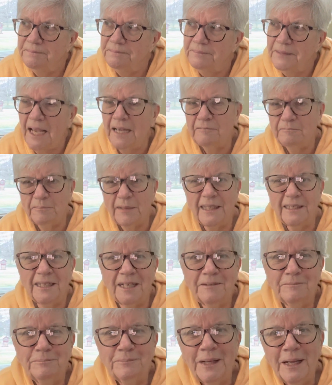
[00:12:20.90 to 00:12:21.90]
Yeah, that's
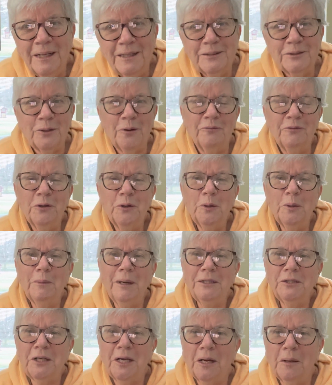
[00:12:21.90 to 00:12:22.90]
it. So if you're new to
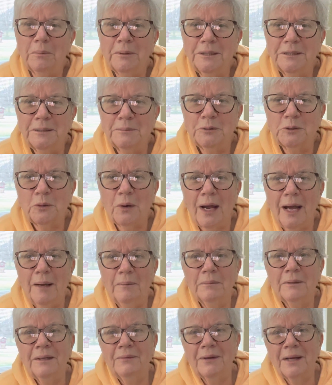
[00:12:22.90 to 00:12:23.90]
my channel, please
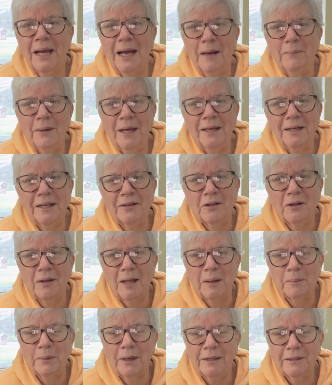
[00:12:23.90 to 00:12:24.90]
subscribe, leave a comment, hit the
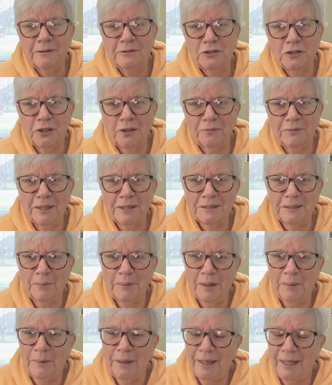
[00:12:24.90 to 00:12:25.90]
like button, share if you think
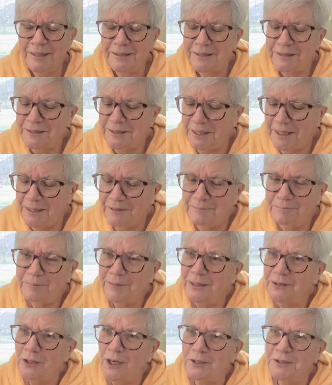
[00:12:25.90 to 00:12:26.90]
somebody might like to see it.
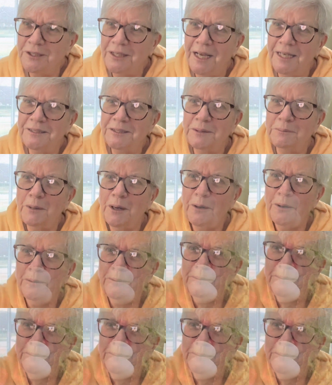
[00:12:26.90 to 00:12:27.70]
Talk to you guys tomorrow.